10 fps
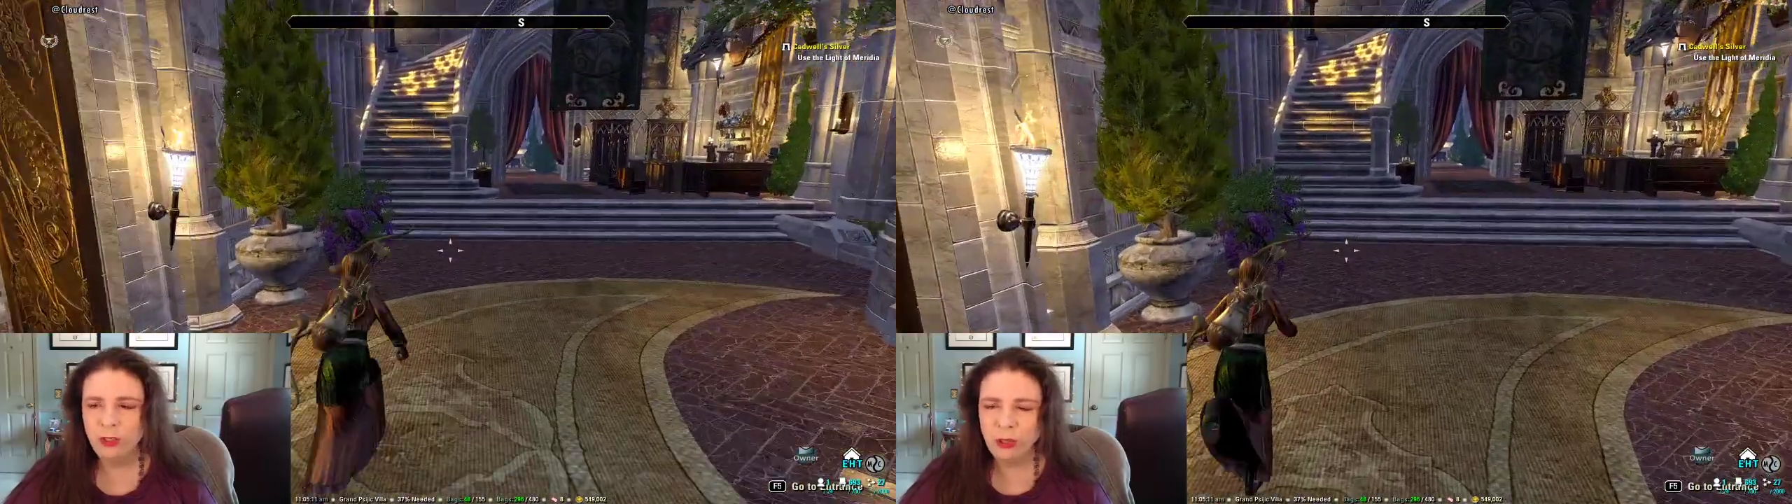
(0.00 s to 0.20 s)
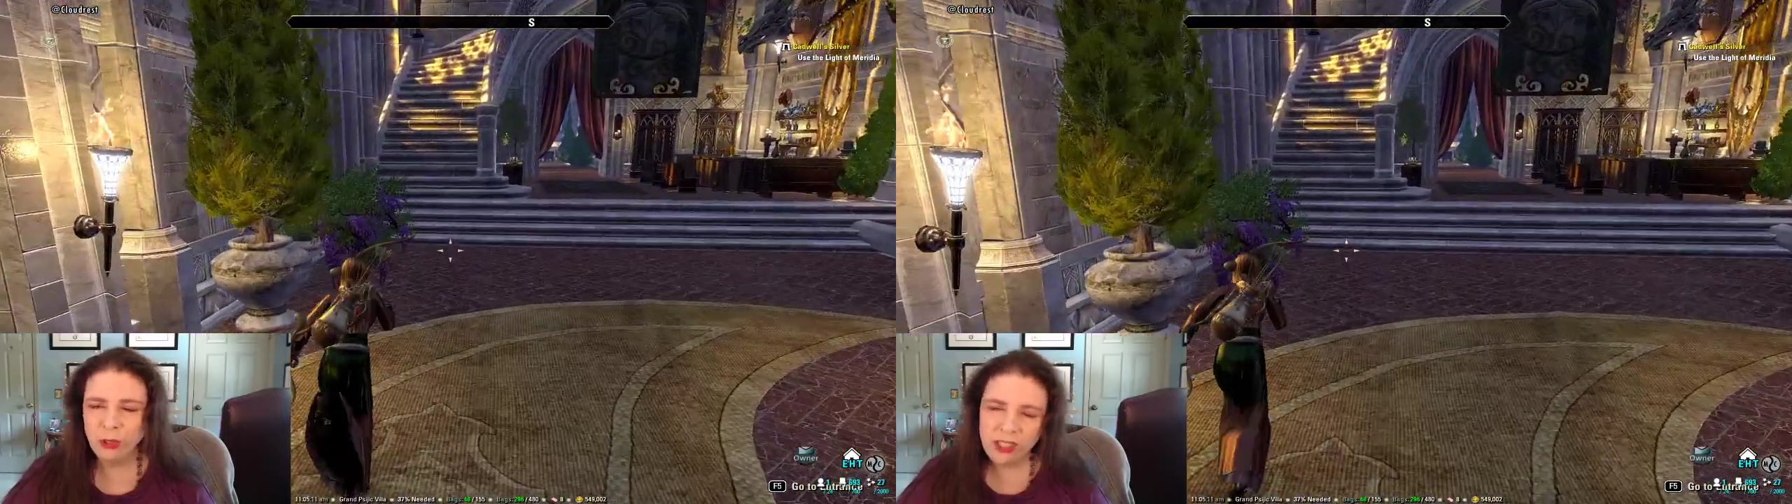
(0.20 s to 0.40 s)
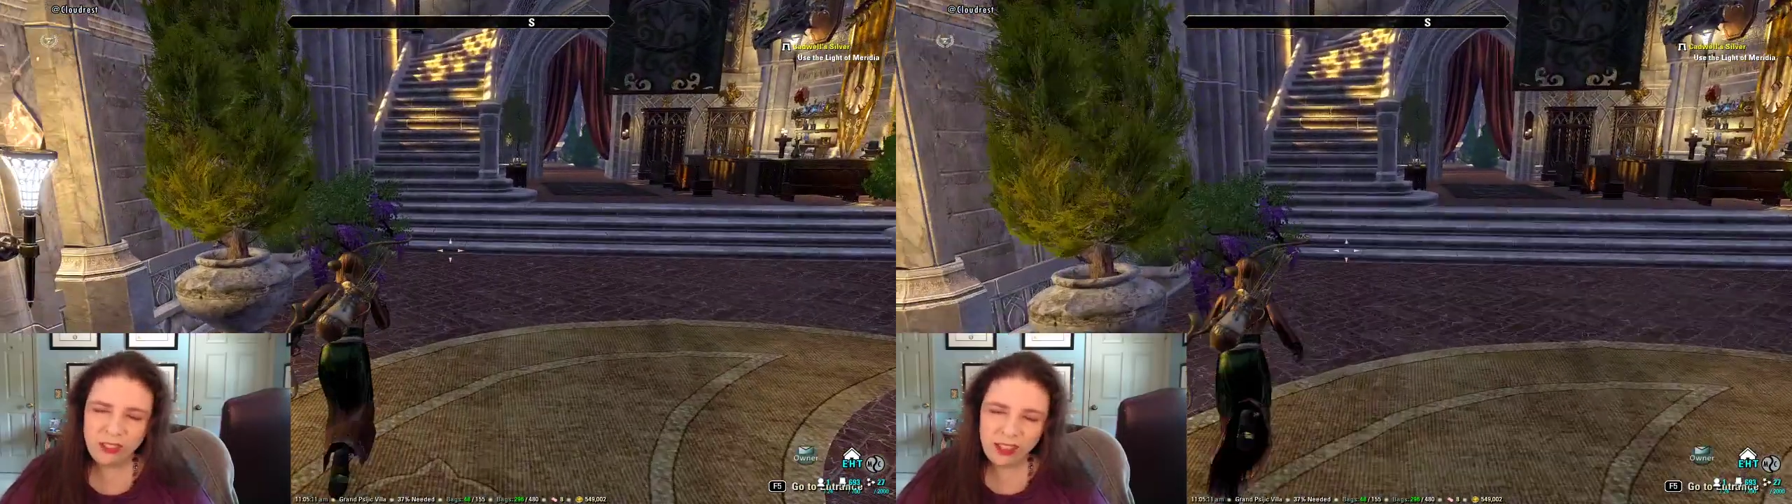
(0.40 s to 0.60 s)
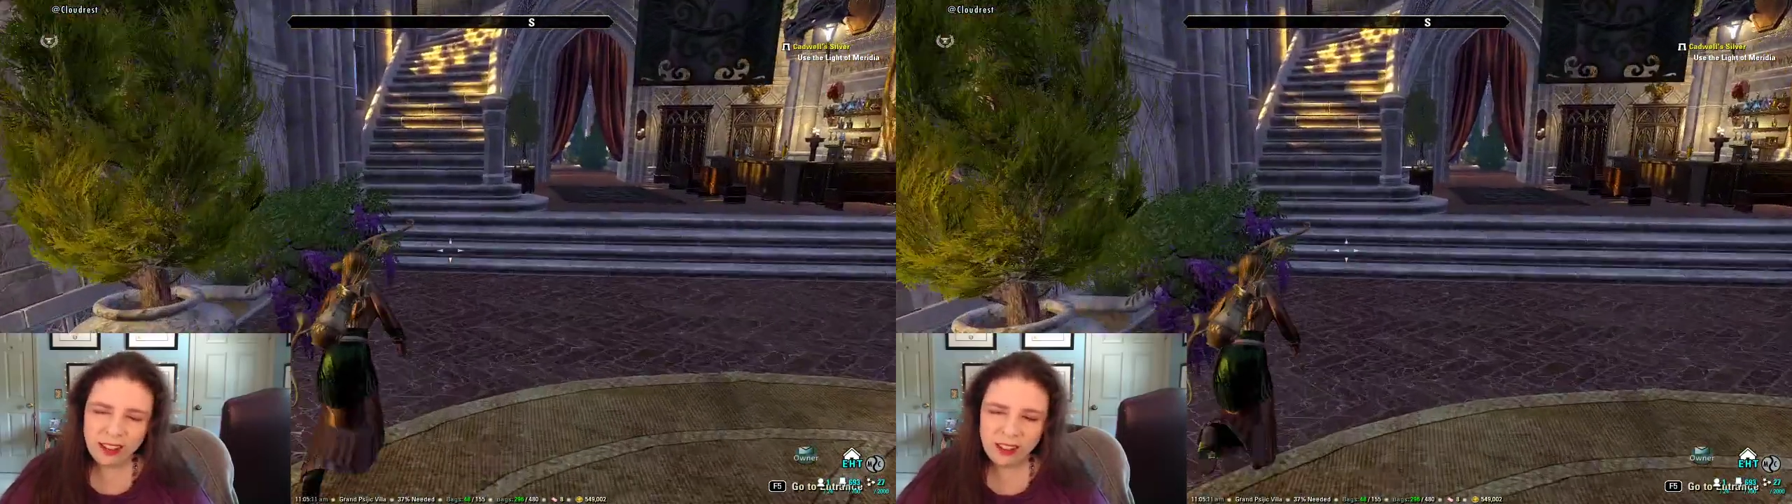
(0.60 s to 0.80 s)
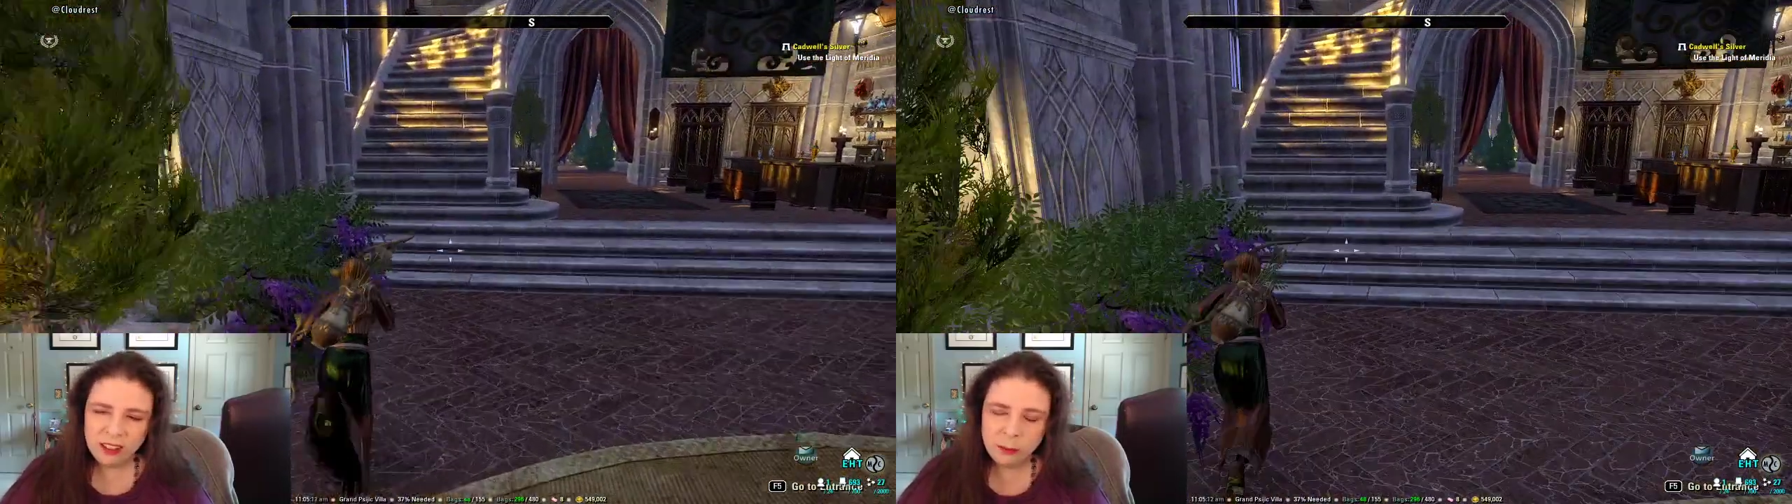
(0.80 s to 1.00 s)
even had a
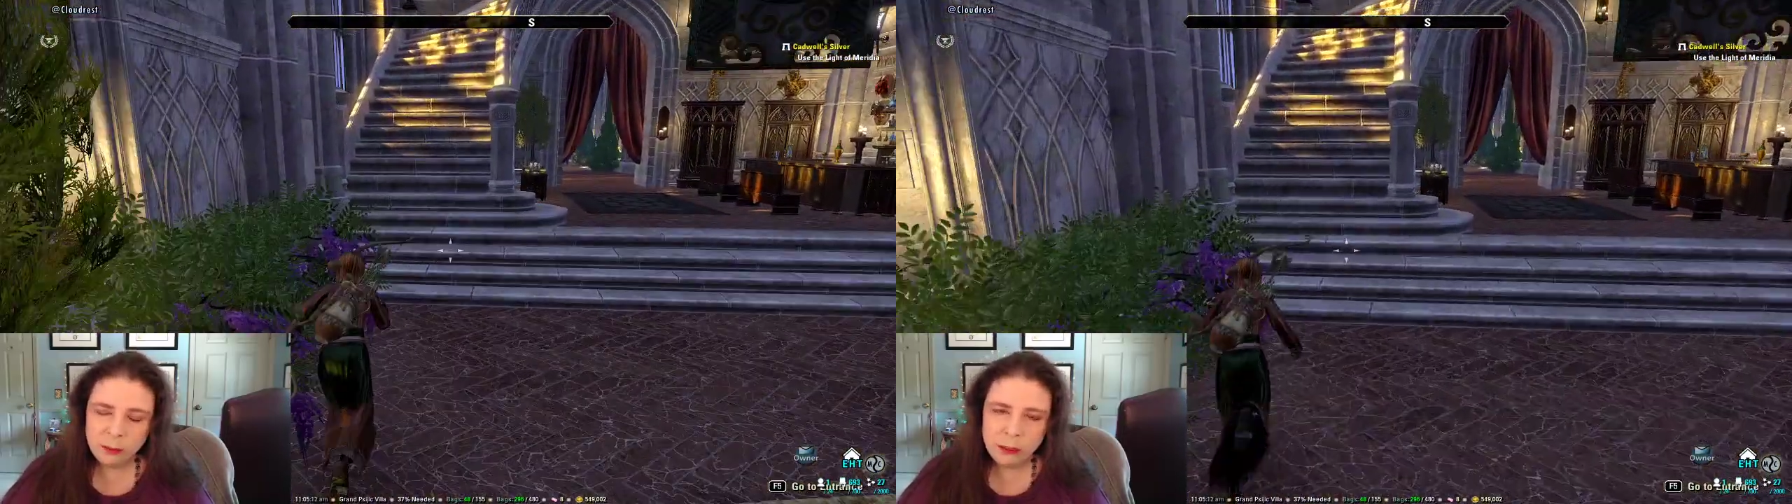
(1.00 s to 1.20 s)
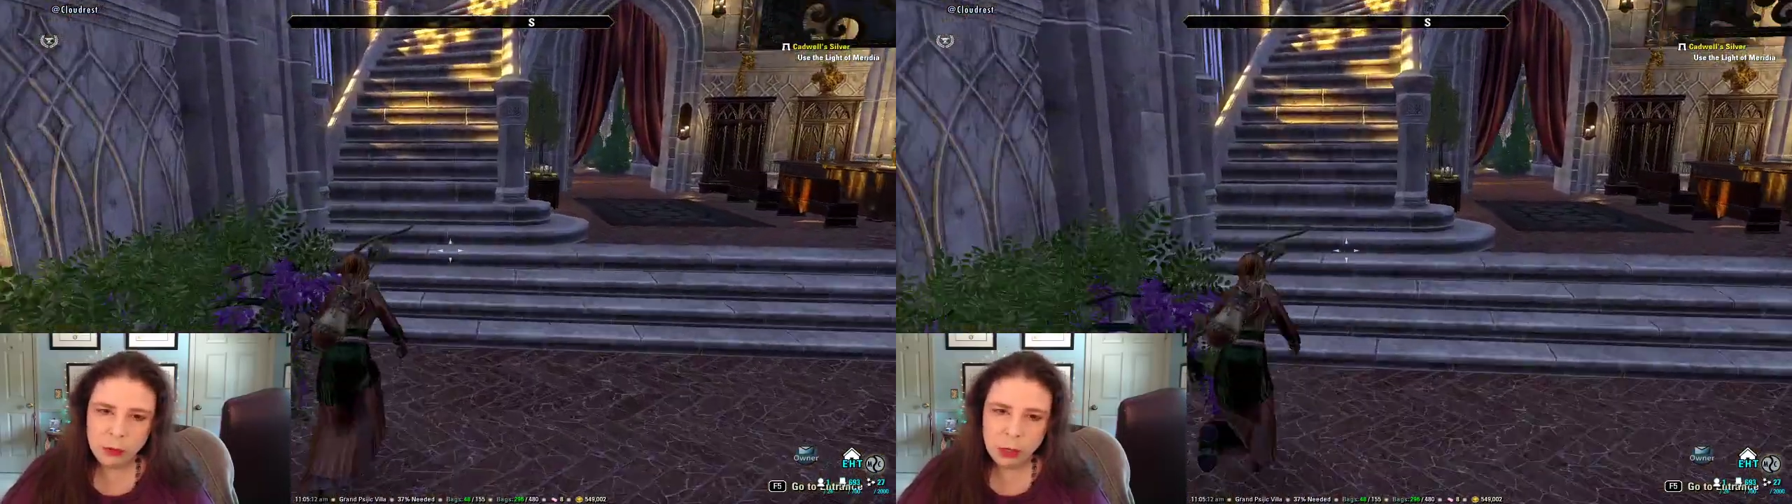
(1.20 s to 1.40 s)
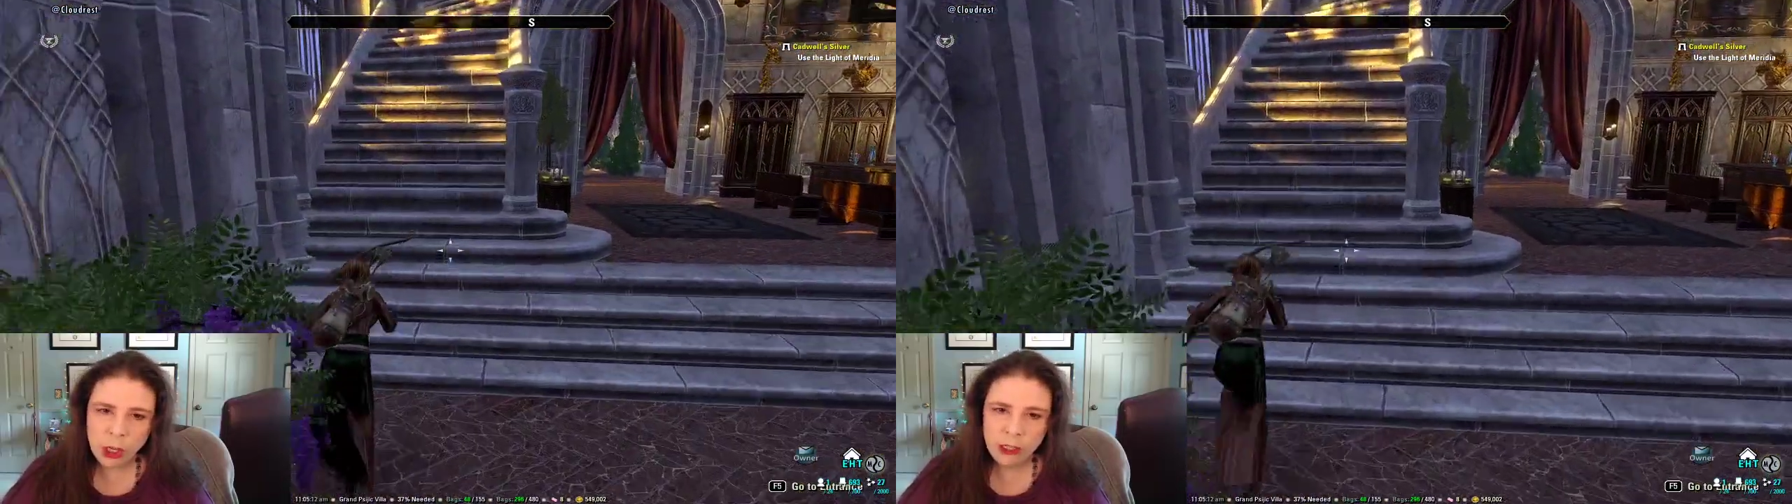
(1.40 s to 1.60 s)
little bit of shine